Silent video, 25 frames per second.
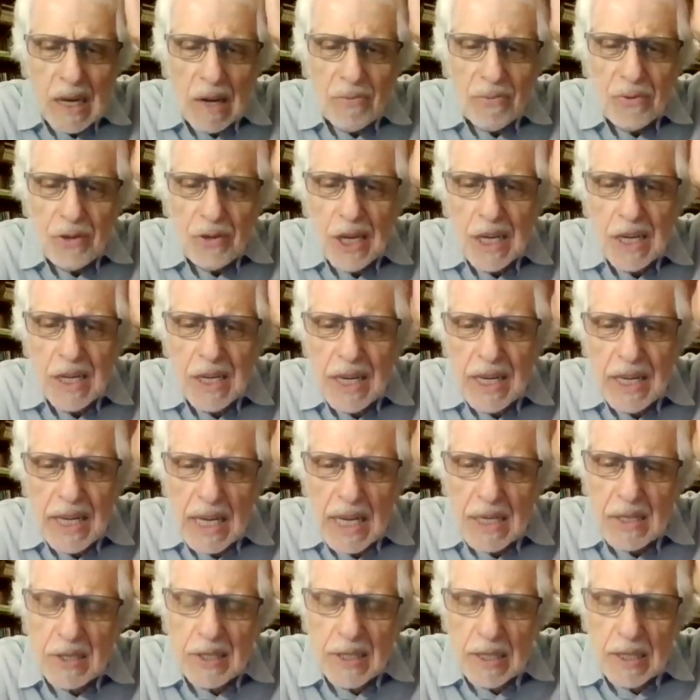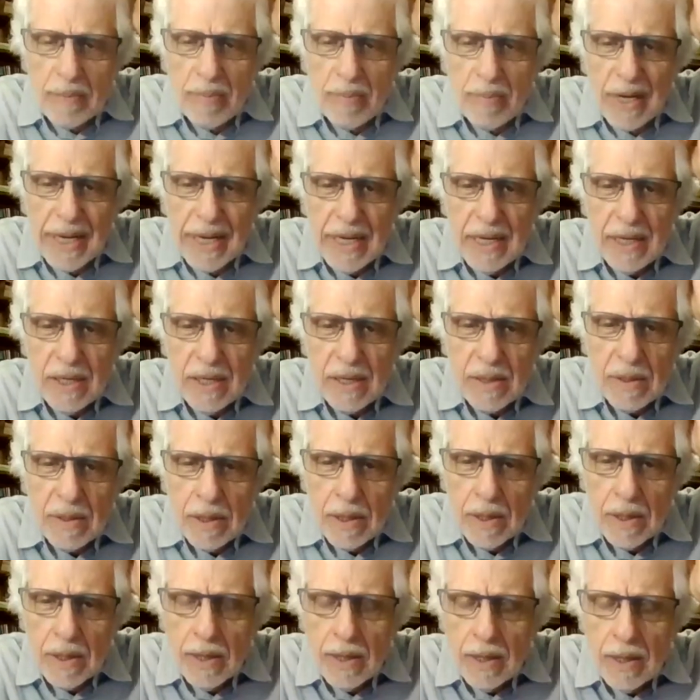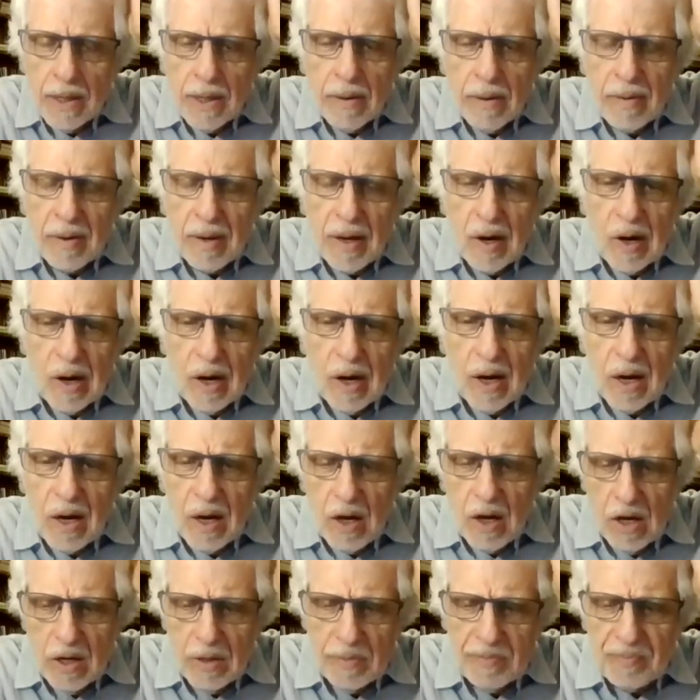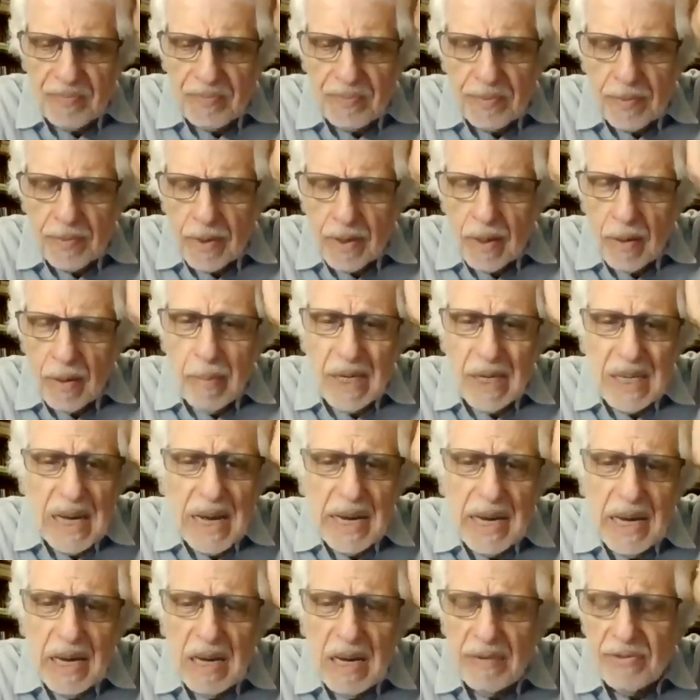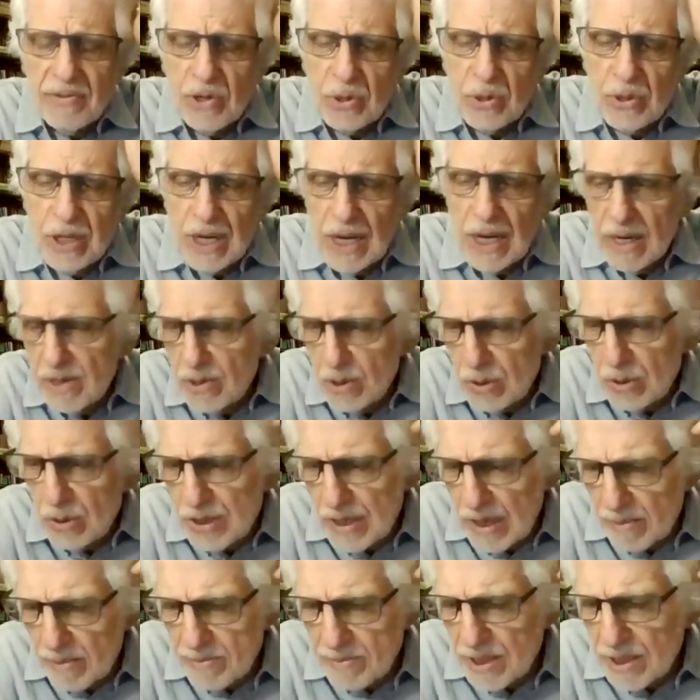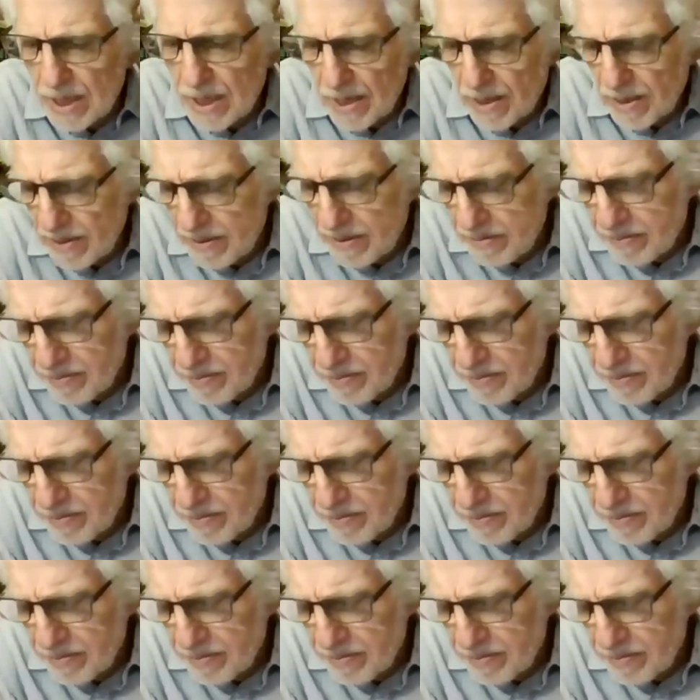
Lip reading: of hitting a sibling. But I have to tell you something.